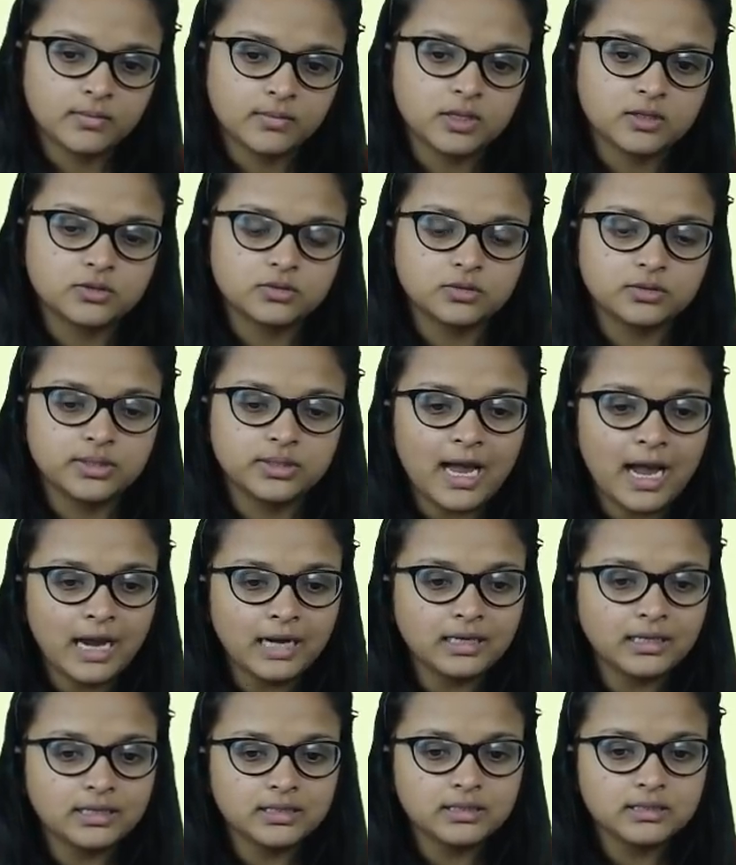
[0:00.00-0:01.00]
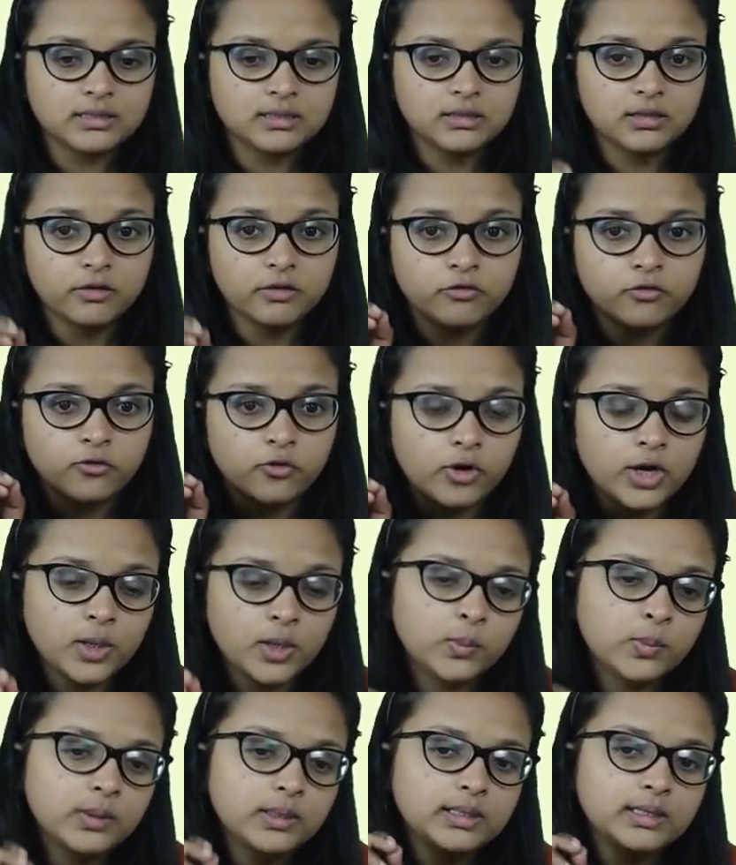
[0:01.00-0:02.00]
So that is the
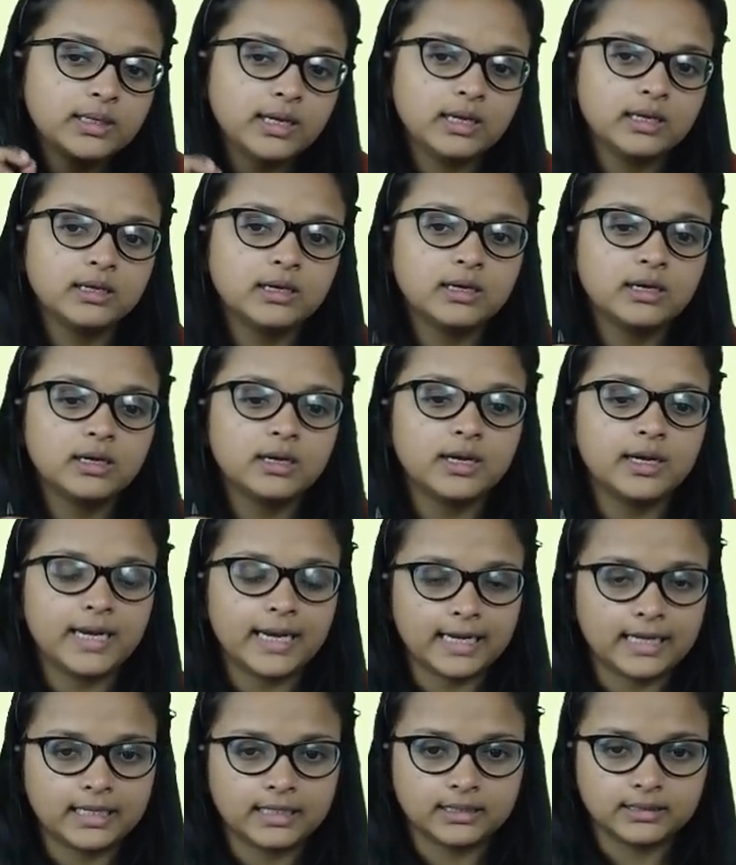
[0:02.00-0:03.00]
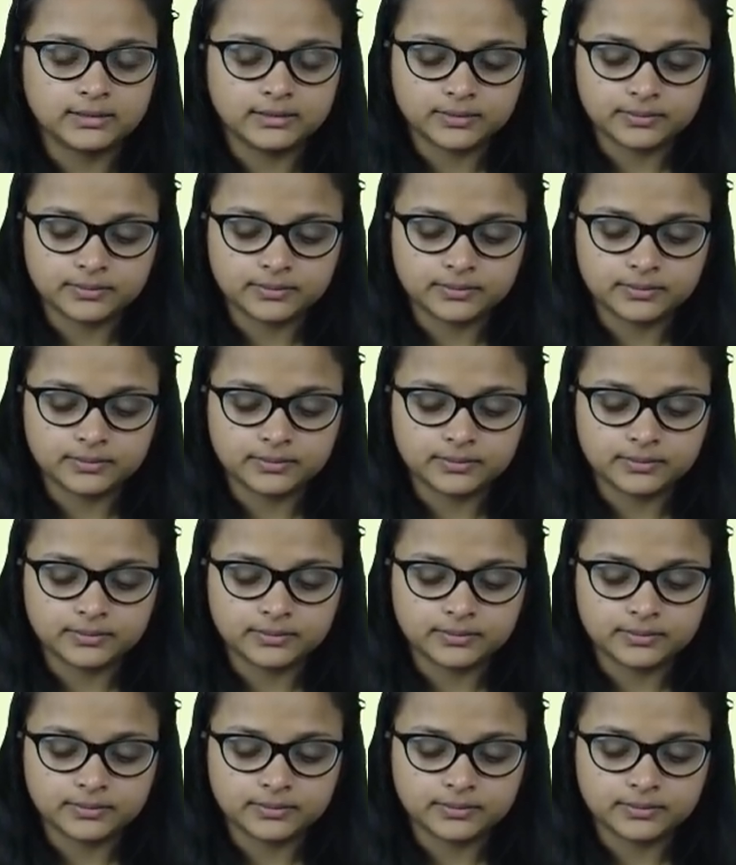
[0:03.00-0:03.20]
foible in her character.